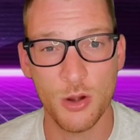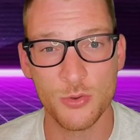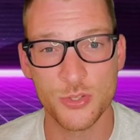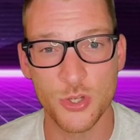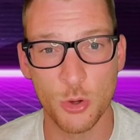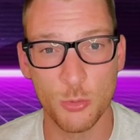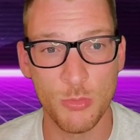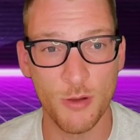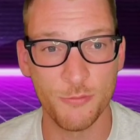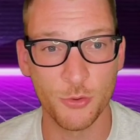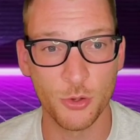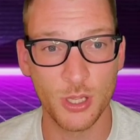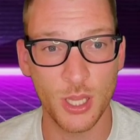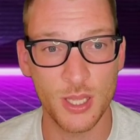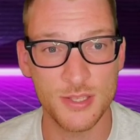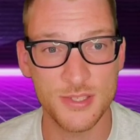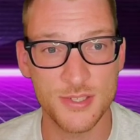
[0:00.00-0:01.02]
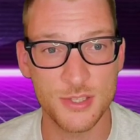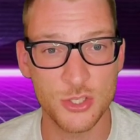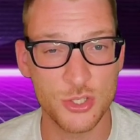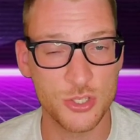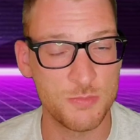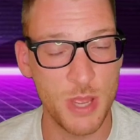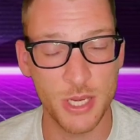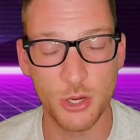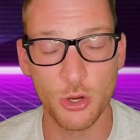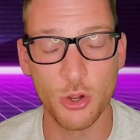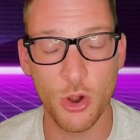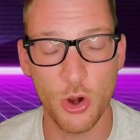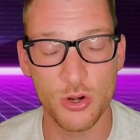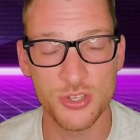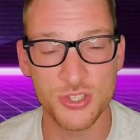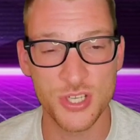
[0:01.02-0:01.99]
AutoZone muffler kits that just make
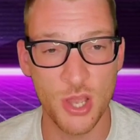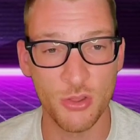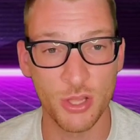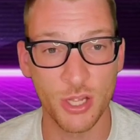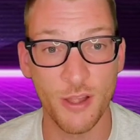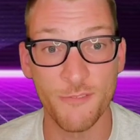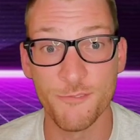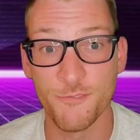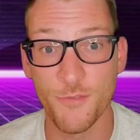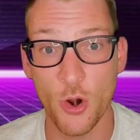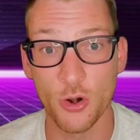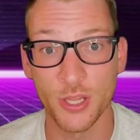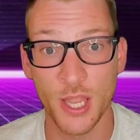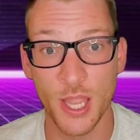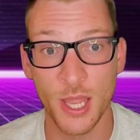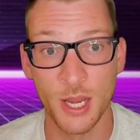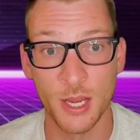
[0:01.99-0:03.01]
your car sound like a fart